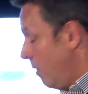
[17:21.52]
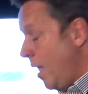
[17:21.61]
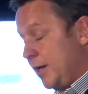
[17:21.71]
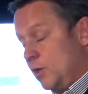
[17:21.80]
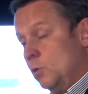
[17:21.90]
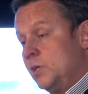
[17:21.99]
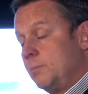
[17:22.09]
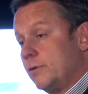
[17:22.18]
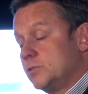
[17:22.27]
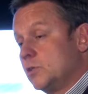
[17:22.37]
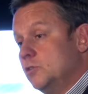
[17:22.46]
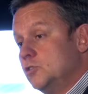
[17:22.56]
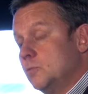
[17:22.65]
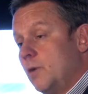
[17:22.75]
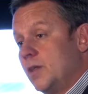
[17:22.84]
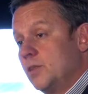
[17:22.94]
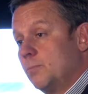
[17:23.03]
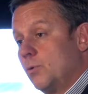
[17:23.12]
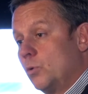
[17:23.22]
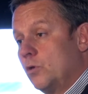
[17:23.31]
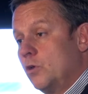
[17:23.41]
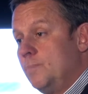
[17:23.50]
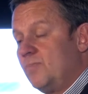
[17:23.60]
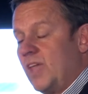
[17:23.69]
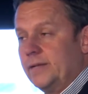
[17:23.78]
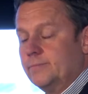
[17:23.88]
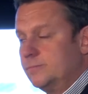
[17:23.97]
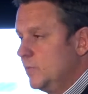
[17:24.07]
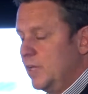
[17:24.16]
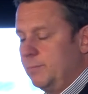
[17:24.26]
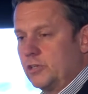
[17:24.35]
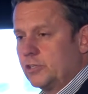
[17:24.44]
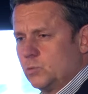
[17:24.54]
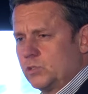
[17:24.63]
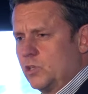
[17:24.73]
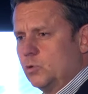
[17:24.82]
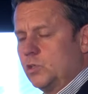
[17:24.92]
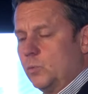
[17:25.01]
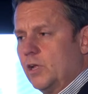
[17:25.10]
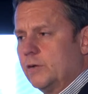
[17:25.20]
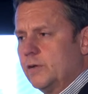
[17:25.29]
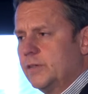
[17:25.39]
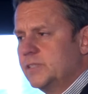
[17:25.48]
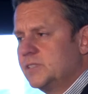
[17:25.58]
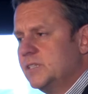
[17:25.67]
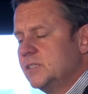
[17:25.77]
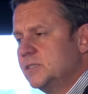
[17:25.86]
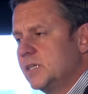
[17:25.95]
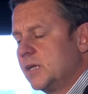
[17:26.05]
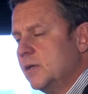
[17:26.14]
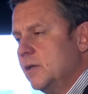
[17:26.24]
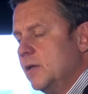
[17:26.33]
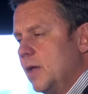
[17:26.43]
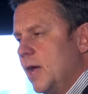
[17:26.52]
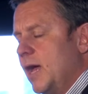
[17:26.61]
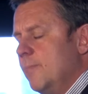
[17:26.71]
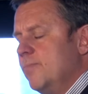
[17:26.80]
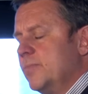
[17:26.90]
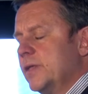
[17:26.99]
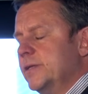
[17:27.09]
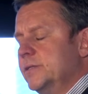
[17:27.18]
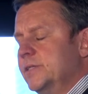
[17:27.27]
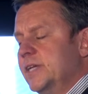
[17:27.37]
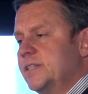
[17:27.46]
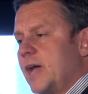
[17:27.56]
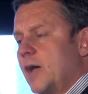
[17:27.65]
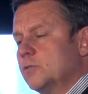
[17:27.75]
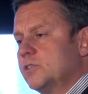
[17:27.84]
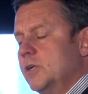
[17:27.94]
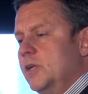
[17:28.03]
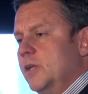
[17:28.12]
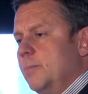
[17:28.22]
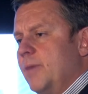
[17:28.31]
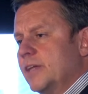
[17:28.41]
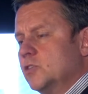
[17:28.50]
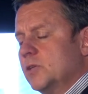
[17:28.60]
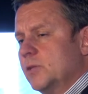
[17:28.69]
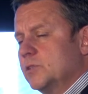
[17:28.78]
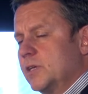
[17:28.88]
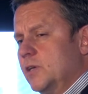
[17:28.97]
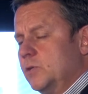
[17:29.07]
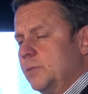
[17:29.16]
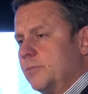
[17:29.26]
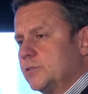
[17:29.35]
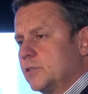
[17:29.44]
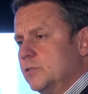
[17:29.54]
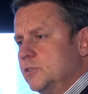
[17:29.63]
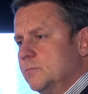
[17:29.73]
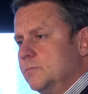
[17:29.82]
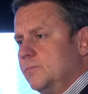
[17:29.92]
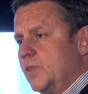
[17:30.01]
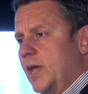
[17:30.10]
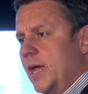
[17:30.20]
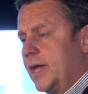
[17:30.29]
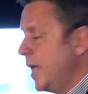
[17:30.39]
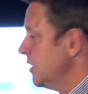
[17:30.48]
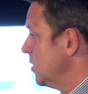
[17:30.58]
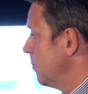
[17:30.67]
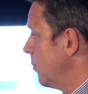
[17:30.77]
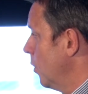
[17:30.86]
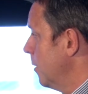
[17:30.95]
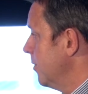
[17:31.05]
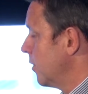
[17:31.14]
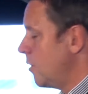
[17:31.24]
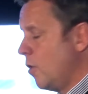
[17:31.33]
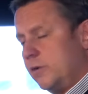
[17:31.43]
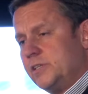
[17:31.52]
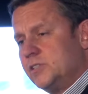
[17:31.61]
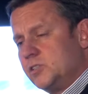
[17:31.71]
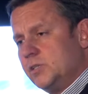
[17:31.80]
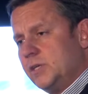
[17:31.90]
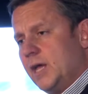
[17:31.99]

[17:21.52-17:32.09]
a guilty prosecution by the employer, and because it was guilty, we don't know the sentencing details, but certainly it was a guilty prosecution against the employer. But the coroner's